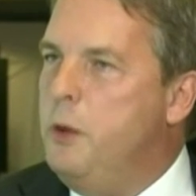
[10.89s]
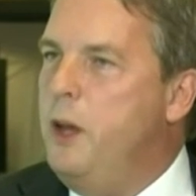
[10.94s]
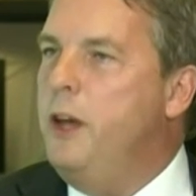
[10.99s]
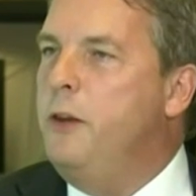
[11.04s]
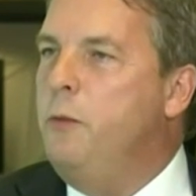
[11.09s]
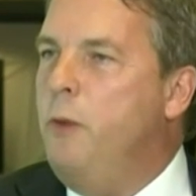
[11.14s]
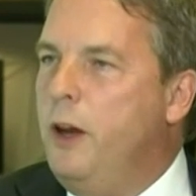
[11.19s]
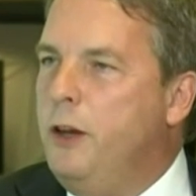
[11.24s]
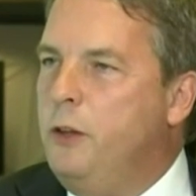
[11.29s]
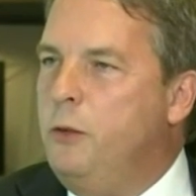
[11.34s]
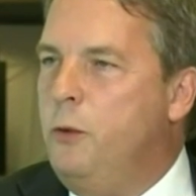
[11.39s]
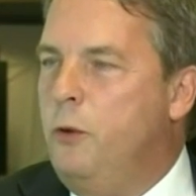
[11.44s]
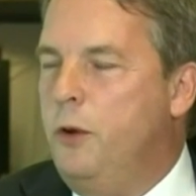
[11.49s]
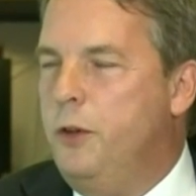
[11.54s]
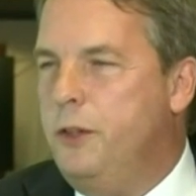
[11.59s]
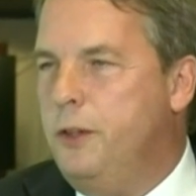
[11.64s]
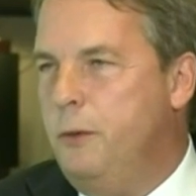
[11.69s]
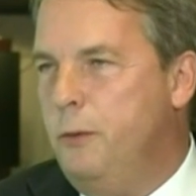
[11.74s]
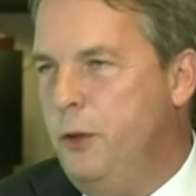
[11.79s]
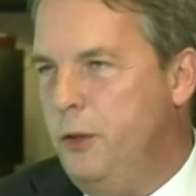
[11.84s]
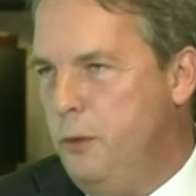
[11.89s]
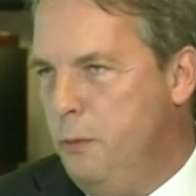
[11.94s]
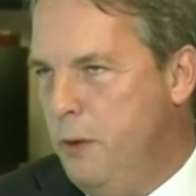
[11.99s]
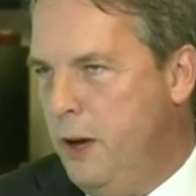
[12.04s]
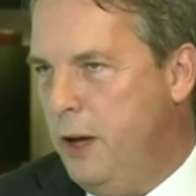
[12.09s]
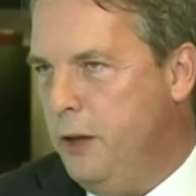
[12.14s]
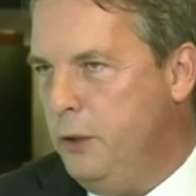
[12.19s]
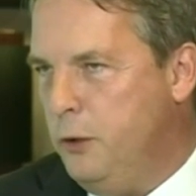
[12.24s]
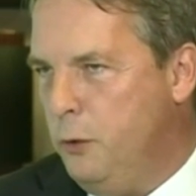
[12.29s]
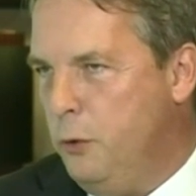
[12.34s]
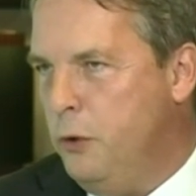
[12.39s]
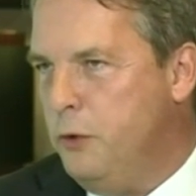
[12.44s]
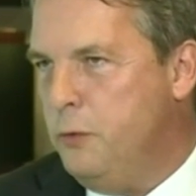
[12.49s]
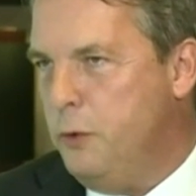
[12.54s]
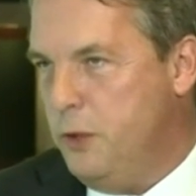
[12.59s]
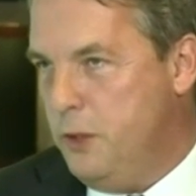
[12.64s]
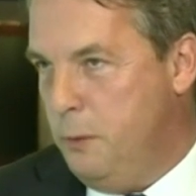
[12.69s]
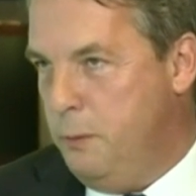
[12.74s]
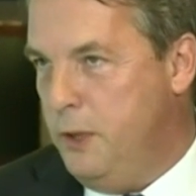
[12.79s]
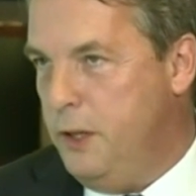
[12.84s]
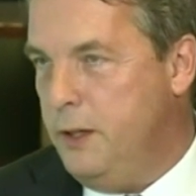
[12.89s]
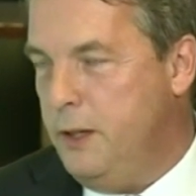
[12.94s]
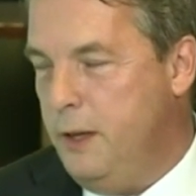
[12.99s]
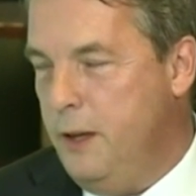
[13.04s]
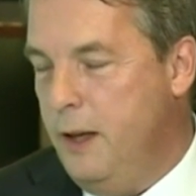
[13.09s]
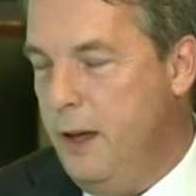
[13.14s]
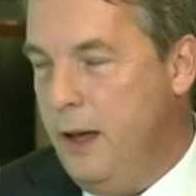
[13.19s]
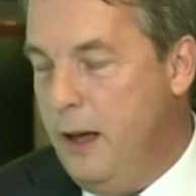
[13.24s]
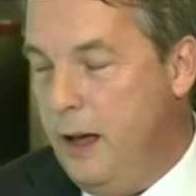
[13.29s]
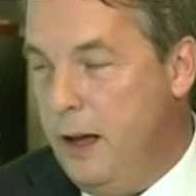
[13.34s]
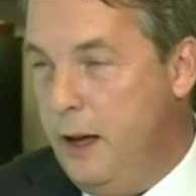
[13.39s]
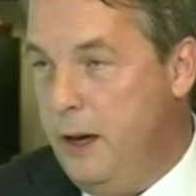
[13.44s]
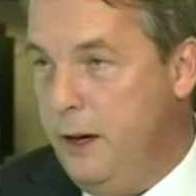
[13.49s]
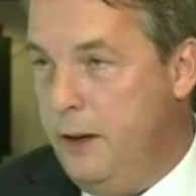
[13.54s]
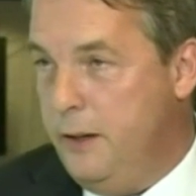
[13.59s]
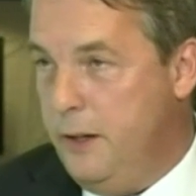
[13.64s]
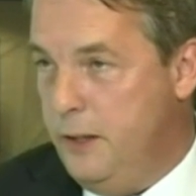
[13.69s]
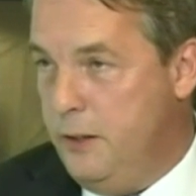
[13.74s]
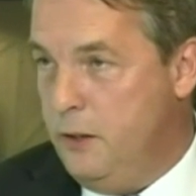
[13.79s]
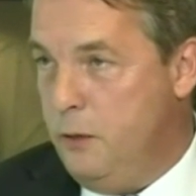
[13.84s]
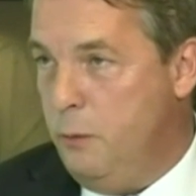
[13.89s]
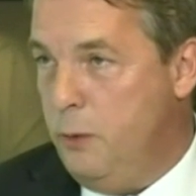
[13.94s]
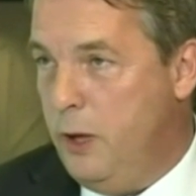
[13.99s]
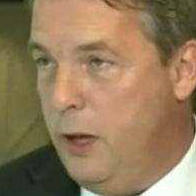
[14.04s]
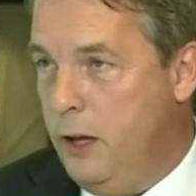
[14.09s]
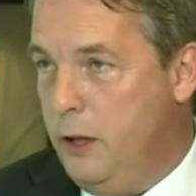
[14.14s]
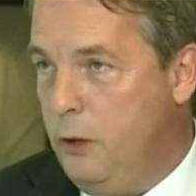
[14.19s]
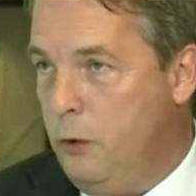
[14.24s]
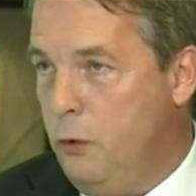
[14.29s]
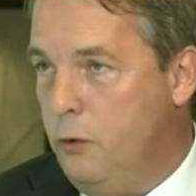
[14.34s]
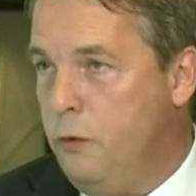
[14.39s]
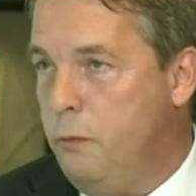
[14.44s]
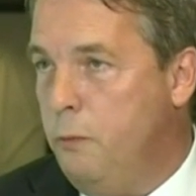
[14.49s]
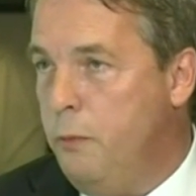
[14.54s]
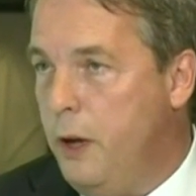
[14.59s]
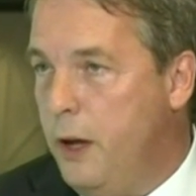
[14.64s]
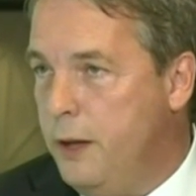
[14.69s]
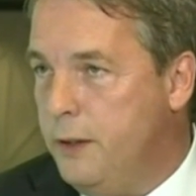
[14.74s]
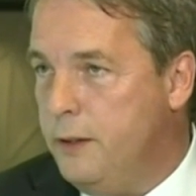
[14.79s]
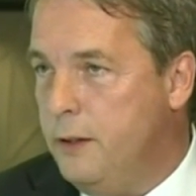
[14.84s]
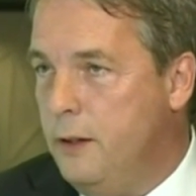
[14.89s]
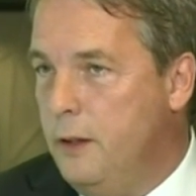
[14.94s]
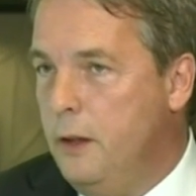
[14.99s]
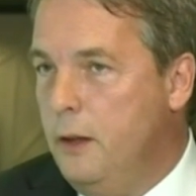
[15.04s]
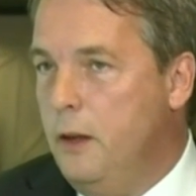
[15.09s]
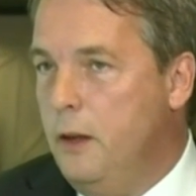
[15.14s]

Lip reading: We had one quarter where demand growth was a bit higher than supply growth, but